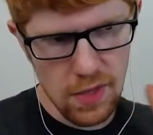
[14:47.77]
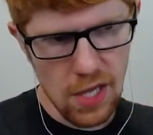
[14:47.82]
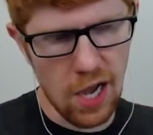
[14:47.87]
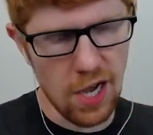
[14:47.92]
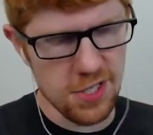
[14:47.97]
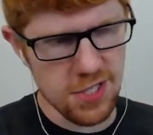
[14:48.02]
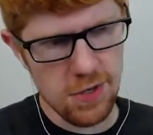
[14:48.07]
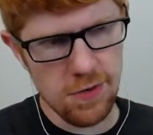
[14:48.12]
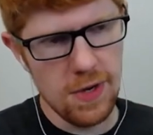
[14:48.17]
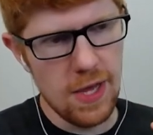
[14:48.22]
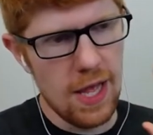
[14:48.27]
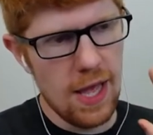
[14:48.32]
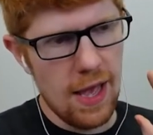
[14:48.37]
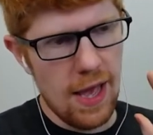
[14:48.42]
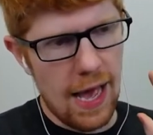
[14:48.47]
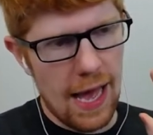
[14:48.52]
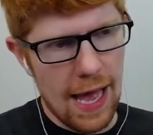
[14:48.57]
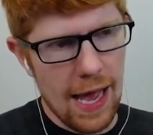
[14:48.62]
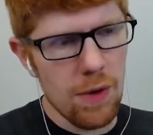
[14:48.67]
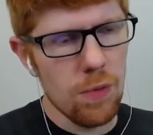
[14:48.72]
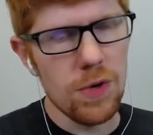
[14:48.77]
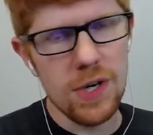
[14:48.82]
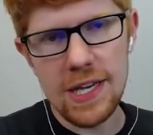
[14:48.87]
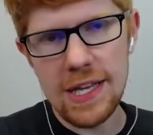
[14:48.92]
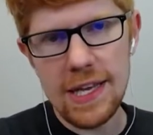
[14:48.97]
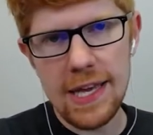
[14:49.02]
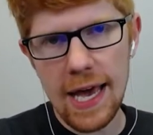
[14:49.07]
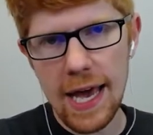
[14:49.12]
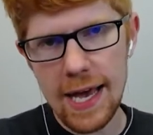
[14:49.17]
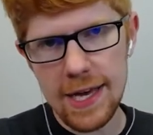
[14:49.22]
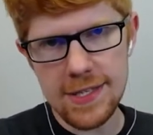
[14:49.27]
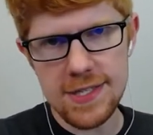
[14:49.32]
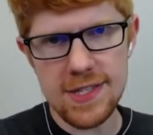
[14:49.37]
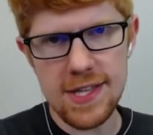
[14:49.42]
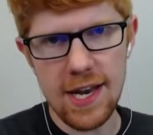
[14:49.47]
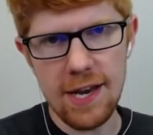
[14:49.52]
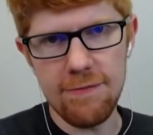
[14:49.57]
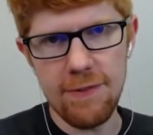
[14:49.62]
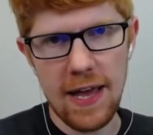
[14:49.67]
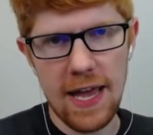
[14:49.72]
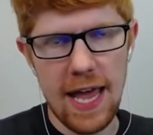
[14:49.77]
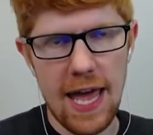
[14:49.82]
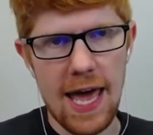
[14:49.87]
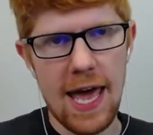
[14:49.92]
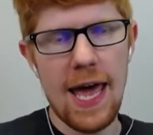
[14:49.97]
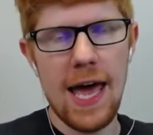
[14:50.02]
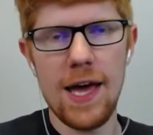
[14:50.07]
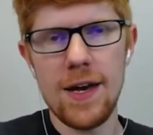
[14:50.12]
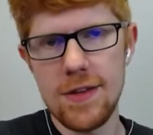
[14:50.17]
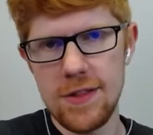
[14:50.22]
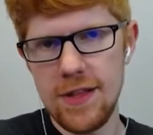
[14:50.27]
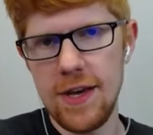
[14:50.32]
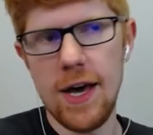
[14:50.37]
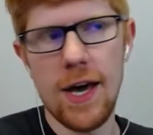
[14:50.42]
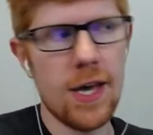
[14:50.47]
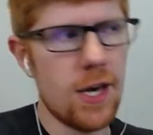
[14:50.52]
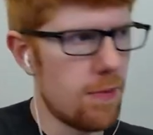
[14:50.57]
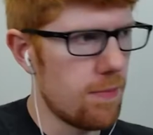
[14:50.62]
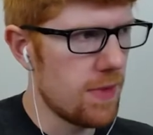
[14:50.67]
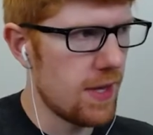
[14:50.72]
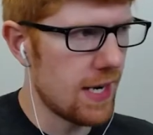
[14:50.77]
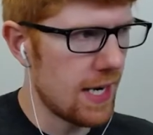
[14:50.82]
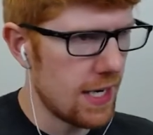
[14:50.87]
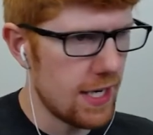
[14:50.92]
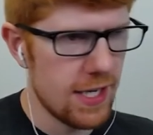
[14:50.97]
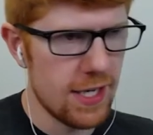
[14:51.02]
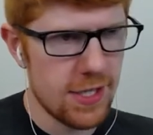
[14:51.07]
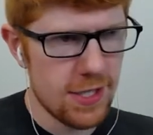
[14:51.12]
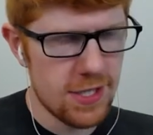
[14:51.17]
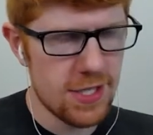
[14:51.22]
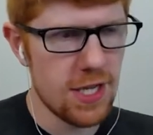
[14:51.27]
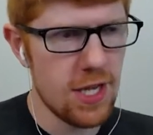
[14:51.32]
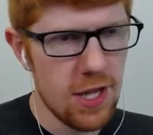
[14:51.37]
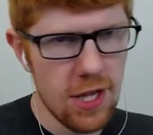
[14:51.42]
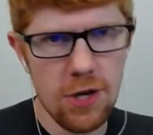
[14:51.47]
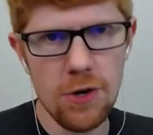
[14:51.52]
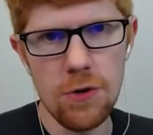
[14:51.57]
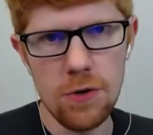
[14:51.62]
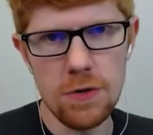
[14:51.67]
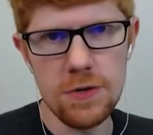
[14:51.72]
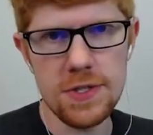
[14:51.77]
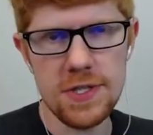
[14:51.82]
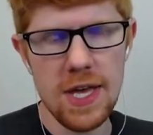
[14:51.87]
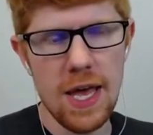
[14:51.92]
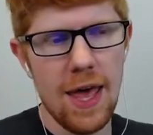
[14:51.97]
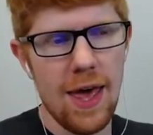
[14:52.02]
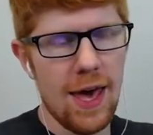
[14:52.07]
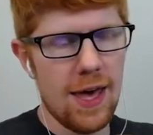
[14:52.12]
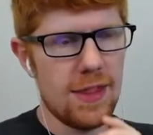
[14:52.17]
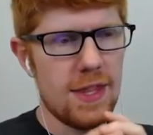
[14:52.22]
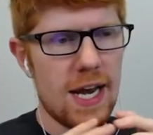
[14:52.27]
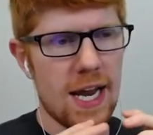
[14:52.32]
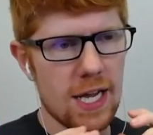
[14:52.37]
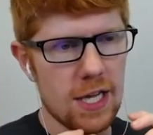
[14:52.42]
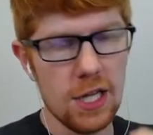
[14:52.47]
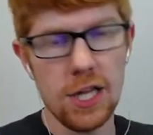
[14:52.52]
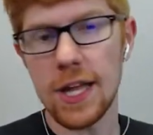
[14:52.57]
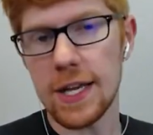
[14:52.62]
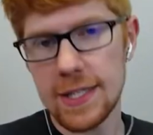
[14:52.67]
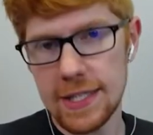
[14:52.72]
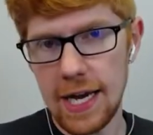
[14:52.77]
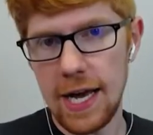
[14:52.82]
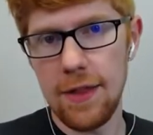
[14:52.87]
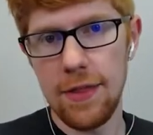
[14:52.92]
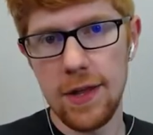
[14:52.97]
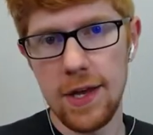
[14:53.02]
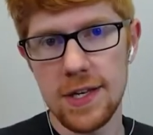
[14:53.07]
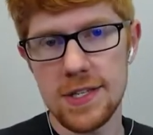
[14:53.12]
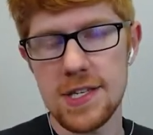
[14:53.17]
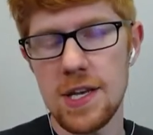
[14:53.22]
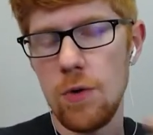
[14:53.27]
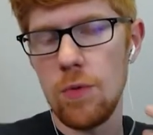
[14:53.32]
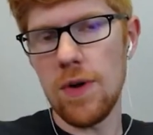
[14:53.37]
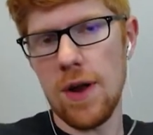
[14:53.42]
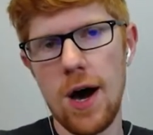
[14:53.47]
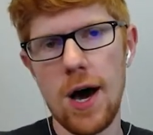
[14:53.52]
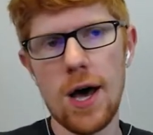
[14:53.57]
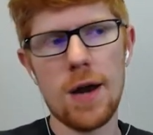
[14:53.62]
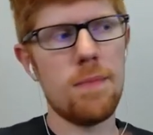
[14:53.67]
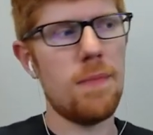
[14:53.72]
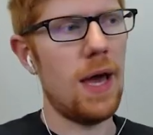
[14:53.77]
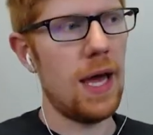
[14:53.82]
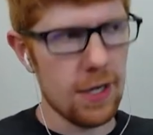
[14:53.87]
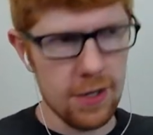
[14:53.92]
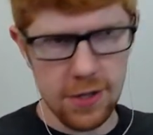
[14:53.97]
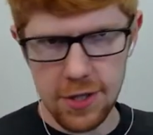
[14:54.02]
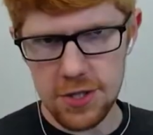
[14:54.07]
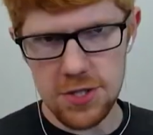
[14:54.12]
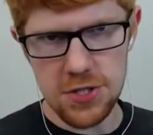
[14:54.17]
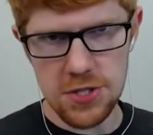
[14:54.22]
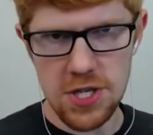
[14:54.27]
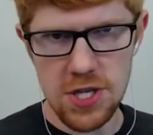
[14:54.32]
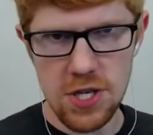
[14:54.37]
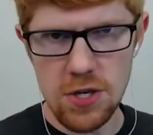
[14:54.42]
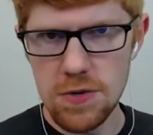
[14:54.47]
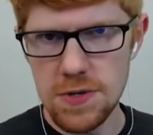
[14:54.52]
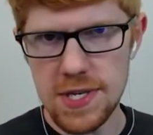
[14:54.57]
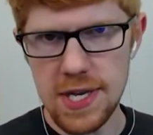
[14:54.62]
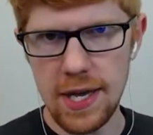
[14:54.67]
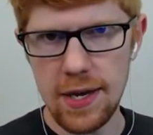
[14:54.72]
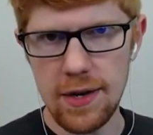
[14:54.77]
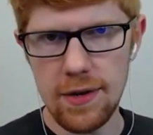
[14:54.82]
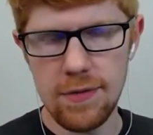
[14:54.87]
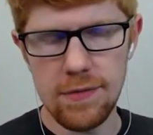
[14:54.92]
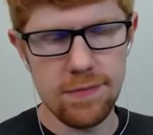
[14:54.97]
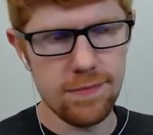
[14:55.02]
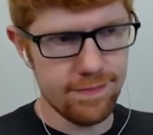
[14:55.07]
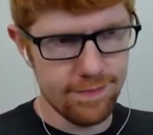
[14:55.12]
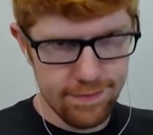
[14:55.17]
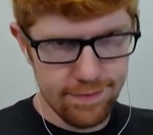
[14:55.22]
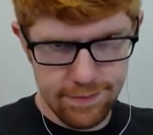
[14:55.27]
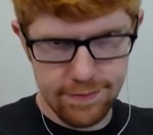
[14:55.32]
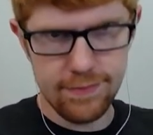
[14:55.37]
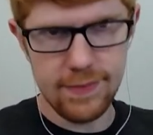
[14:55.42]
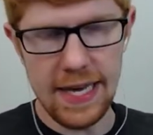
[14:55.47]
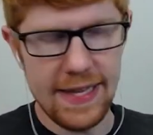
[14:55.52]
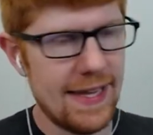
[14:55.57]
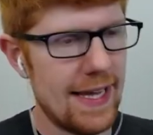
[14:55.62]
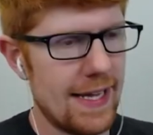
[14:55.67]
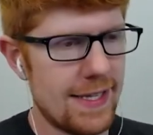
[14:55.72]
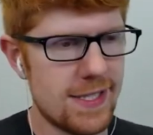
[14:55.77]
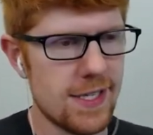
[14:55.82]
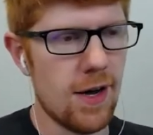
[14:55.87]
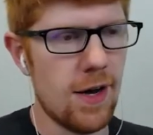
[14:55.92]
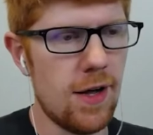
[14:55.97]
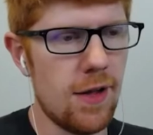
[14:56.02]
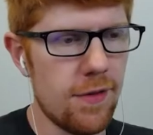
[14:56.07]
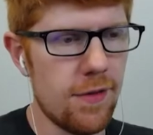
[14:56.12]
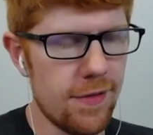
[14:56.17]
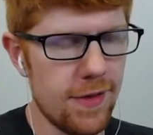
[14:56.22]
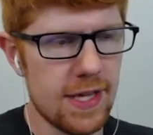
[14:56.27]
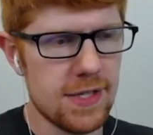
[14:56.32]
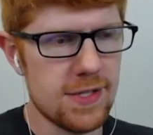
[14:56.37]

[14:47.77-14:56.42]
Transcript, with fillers: Also, I would guess that if I had the item that I needed to use, and then I clicked on this, it would automatically just use it, and that's all